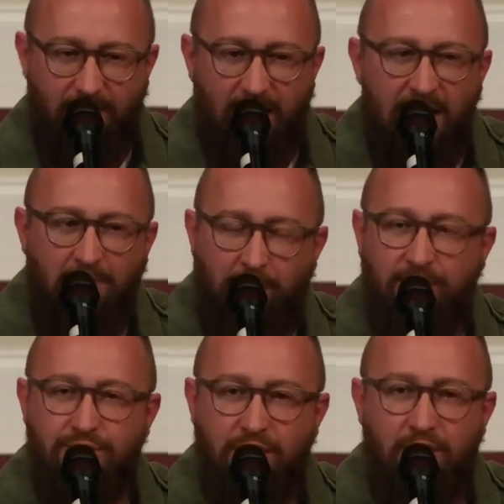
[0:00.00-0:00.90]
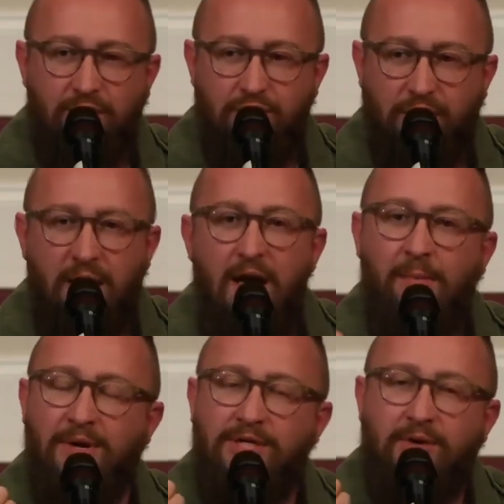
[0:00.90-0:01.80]
in persecution,
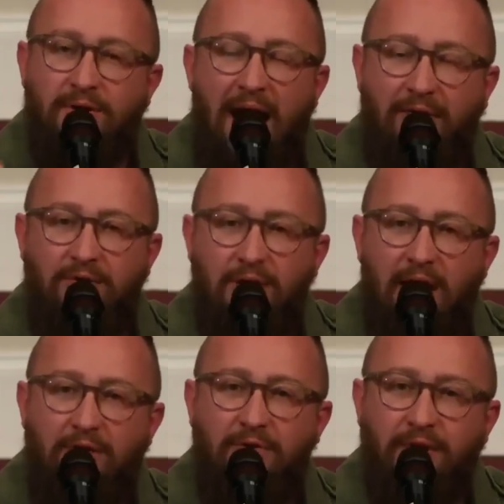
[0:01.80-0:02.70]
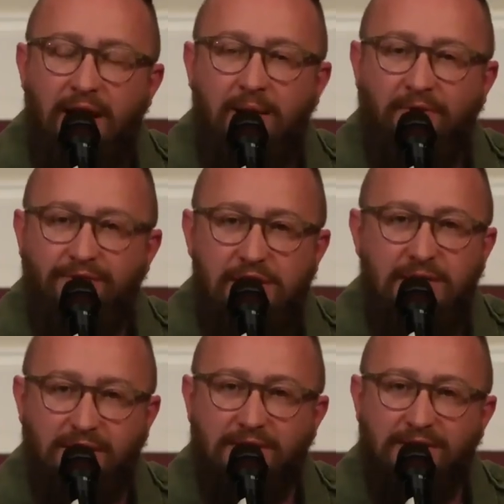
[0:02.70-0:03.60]
but still gathered together in the name of
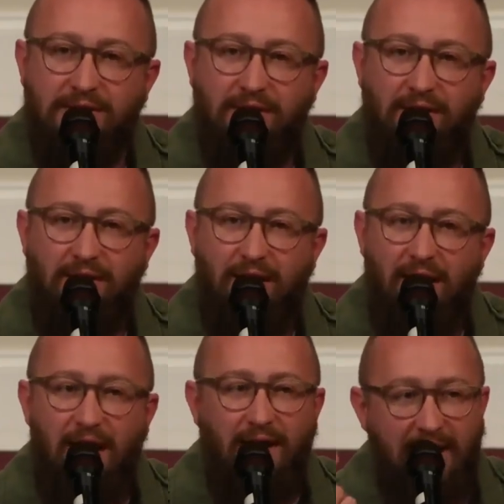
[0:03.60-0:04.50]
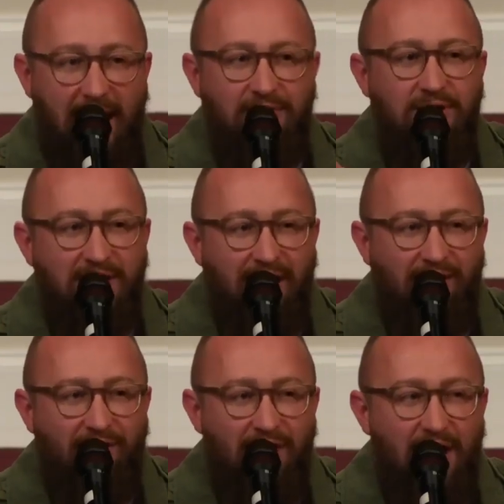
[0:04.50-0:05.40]
Jesus and gathered
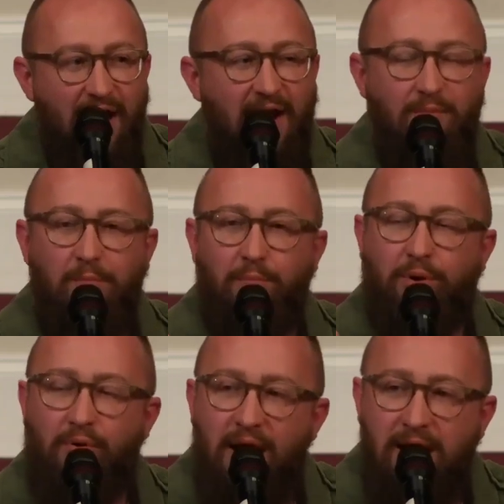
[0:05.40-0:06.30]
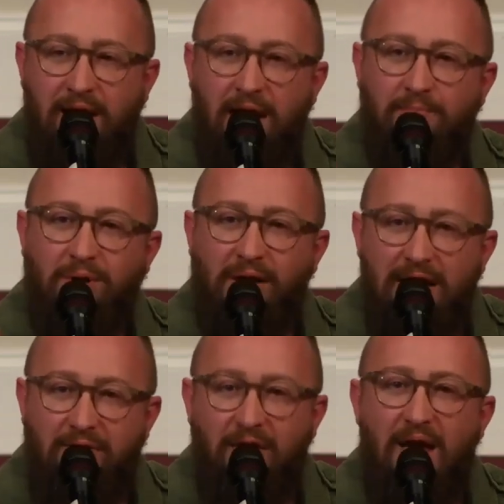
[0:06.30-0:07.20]
together and praying and
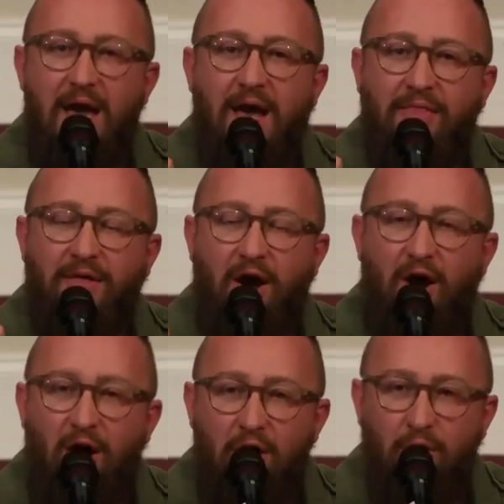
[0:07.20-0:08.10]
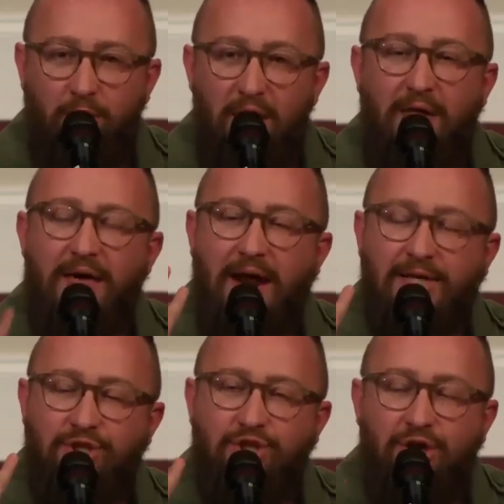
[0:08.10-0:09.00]
believing in the hope that
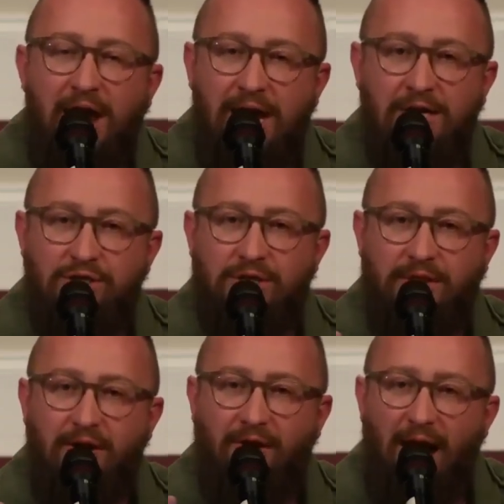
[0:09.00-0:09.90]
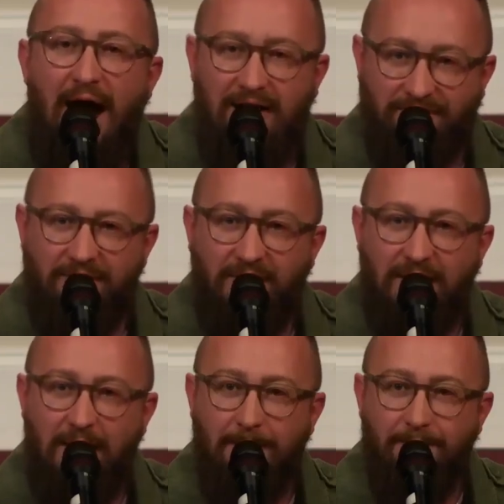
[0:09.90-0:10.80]
has changed their life.
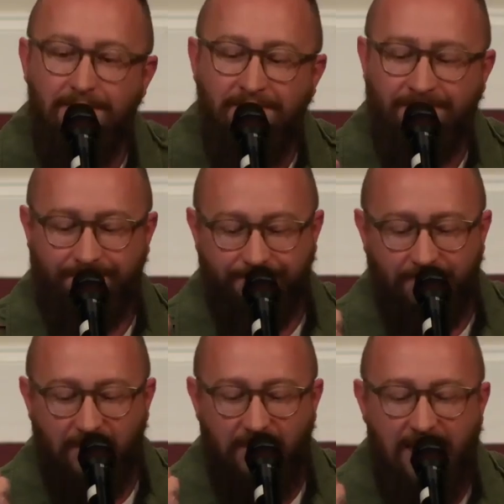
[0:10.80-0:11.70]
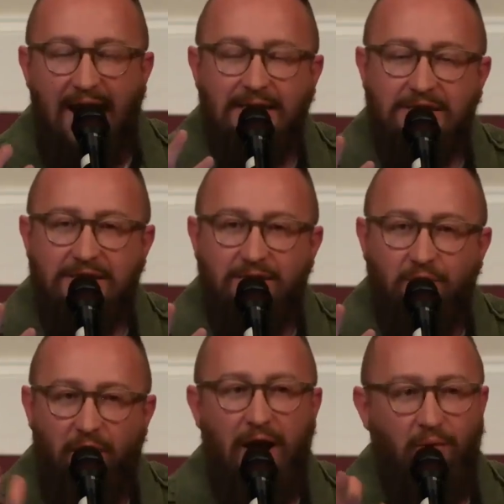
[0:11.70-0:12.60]
That's
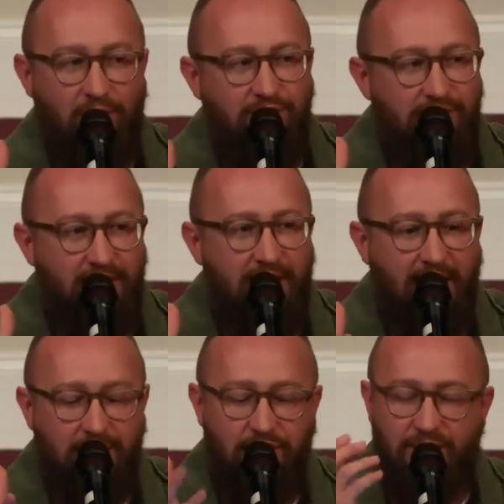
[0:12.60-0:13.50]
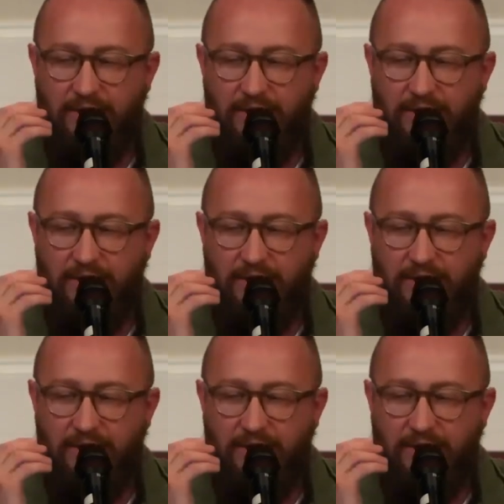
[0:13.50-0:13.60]
what I want you to catch.